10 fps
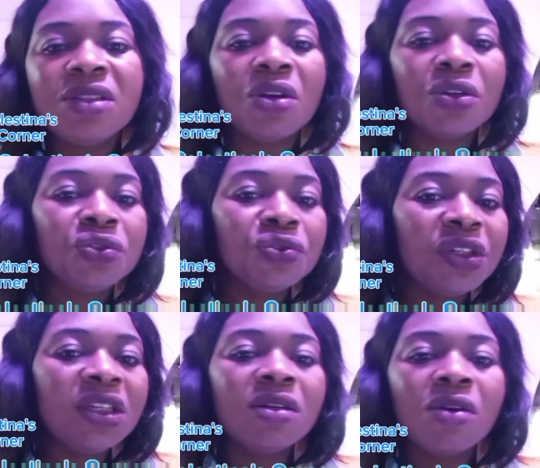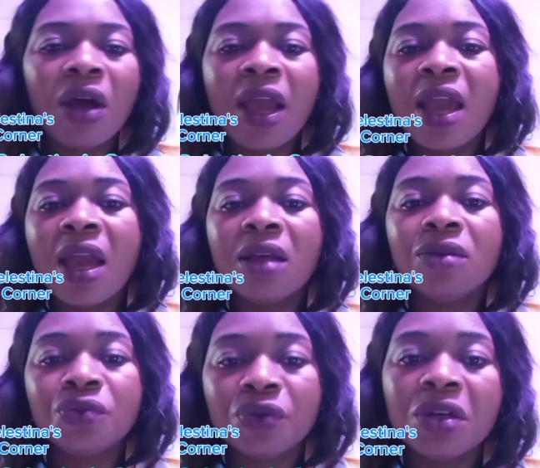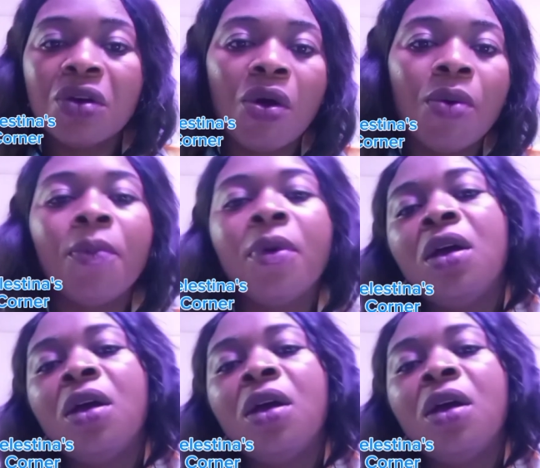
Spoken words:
you're chewing gum.